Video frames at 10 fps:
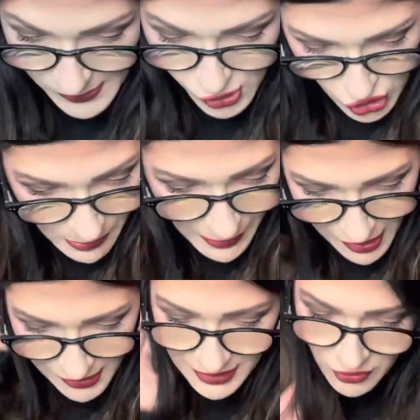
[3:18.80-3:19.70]
such a
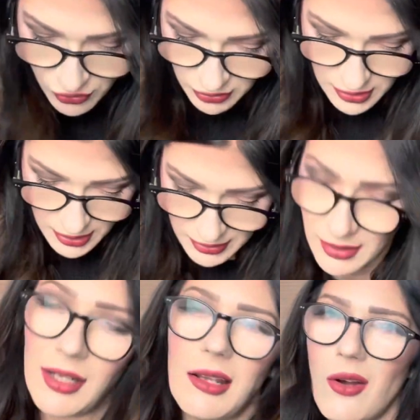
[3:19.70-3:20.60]
bargain hunter.
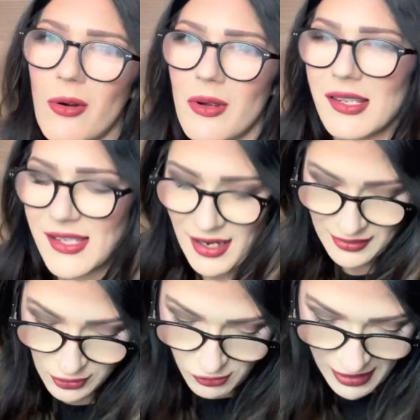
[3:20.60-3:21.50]
I'll always kind
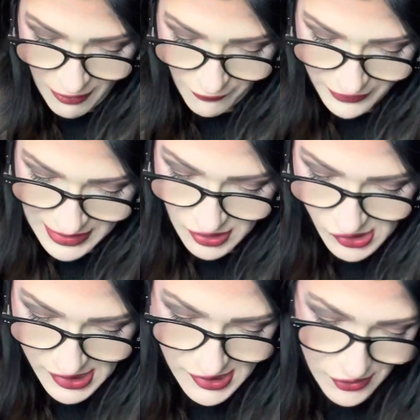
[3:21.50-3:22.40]
of look out for deals
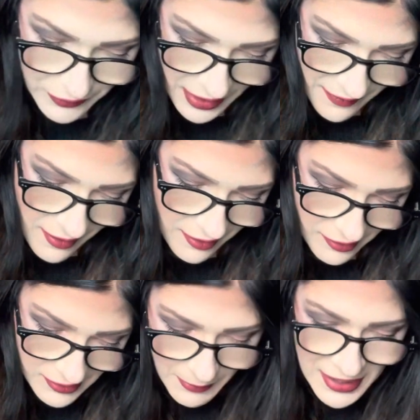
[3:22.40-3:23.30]
and stuff like that.
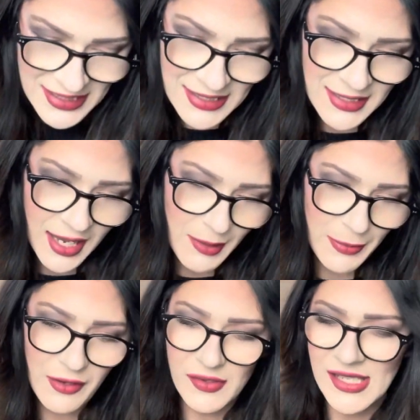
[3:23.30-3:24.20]
I did get a
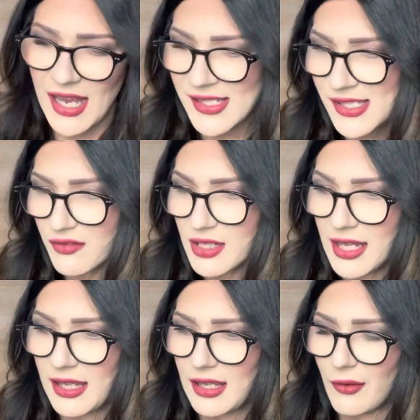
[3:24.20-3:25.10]
bit of a tester in
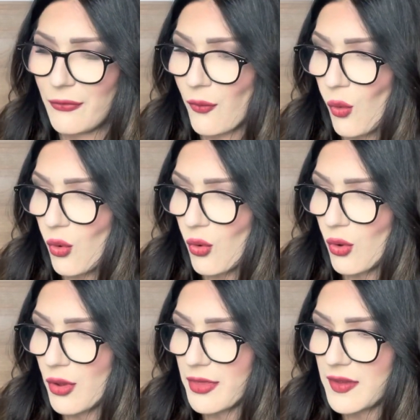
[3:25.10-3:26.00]
here
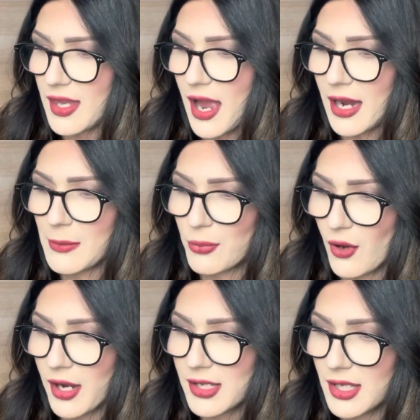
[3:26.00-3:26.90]
for the
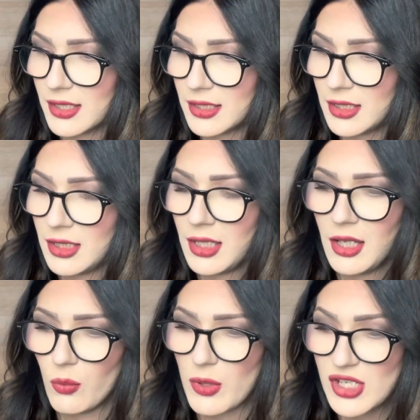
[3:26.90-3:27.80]
Eyebrite,
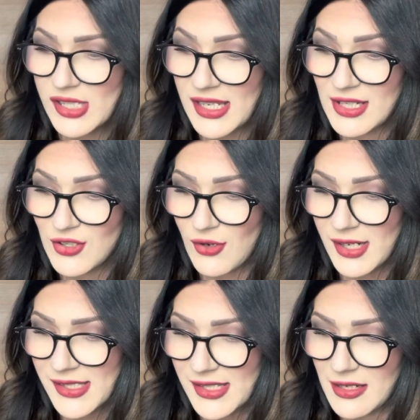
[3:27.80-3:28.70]
which is
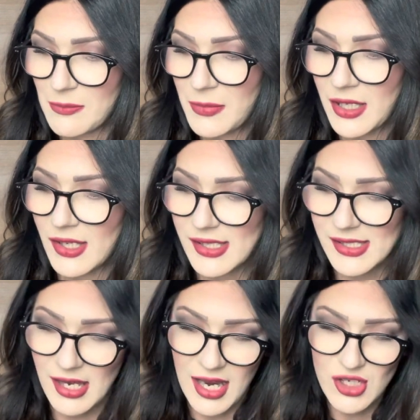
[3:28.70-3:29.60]
interesting because
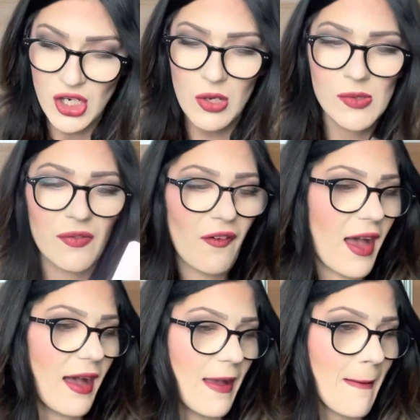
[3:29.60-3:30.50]
I chose
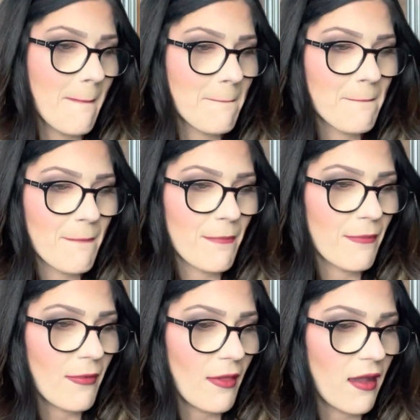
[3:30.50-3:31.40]
Fair,
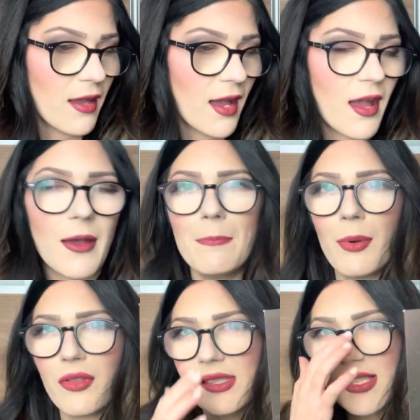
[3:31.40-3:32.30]

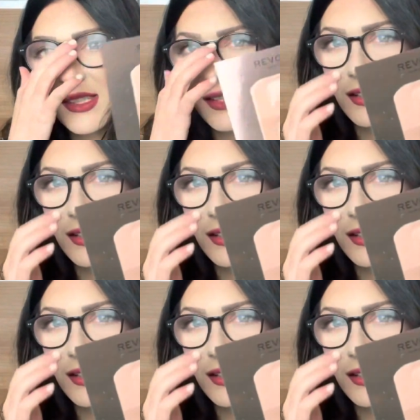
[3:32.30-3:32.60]
but there's